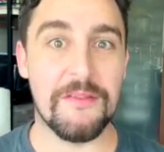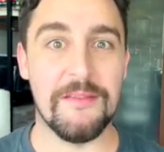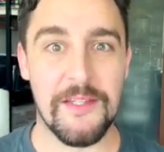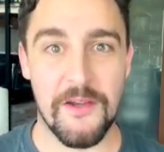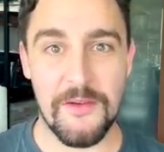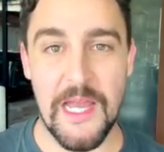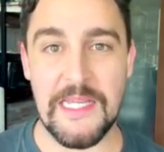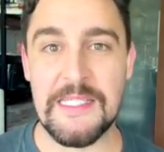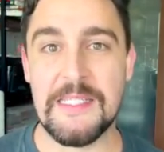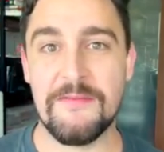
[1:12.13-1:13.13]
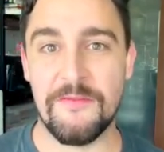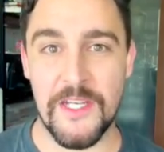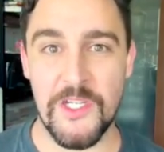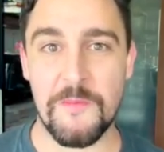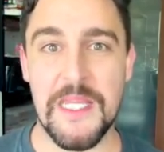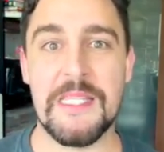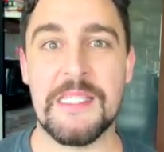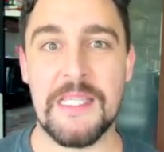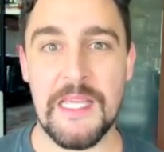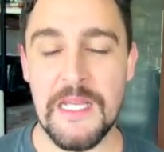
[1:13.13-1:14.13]
you know, nice finished piece
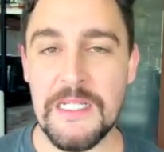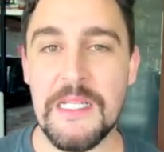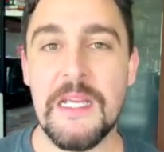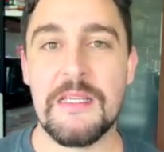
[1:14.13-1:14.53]
at the end.